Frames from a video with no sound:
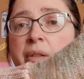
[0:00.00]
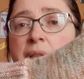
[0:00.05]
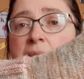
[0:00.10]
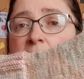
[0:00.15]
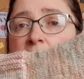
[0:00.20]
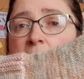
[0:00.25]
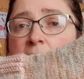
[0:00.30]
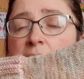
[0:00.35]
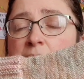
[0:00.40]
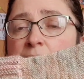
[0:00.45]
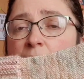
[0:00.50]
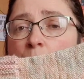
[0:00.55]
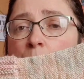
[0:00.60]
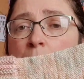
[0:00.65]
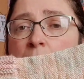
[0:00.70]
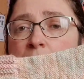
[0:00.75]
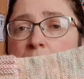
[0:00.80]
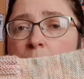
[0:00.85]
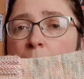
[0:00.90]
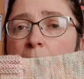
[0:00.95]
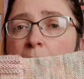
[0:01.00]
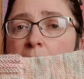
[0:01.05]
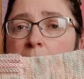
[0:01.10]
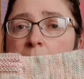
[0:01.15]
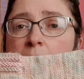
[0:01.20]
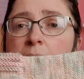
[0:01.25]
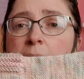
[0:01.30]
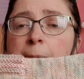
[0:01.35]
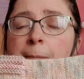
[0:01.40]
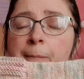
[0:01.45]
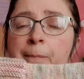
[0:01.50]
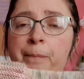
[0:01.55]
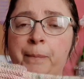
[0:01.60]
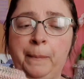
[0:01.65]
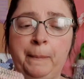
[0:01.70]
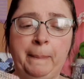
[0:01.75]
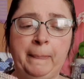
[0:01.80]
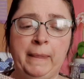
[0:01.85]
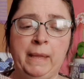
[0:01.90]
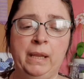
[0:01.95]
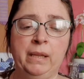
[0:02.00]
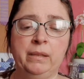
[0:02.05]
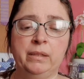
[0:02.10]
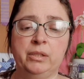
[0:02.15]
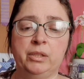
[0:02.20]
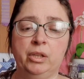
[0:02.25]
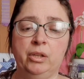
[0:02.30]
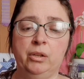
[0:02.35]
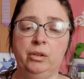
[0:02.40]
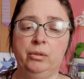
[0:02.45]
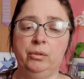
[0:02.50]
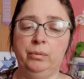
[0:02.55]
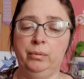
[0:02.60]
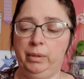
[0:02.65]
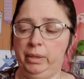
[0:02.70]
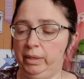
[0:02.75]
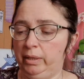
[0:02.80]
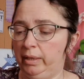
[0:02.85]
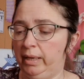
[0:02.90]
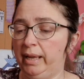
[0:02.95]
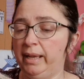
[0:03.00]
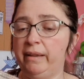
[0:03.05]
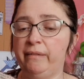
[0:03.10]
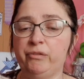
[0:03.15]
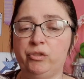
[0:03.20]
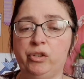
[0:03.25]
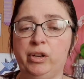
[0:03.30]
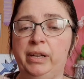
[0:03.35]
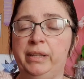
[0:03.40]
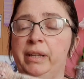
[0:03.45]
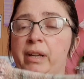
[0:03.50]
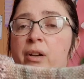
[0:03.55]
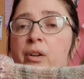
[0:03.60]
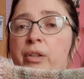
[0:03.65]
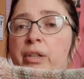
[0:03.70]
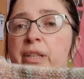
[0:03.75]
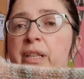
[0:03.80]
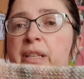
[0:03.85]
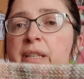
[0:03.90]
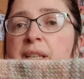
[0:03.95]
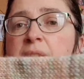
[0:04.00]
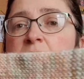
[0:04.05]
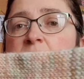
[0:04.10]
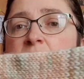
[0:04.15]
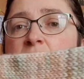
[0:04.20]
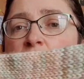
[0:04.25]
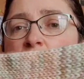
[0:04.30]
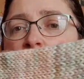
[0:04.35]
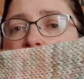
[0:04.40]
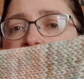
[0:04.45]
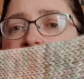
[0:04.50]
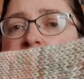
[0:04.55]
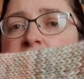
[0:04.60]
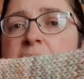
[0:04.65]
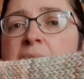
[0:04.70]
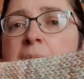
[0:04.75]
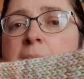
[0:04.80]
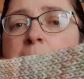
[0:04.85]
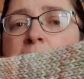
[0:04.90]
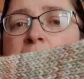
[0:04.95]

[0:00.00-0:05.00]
on the needles for quite a while. So I have tried it on and it's alright. I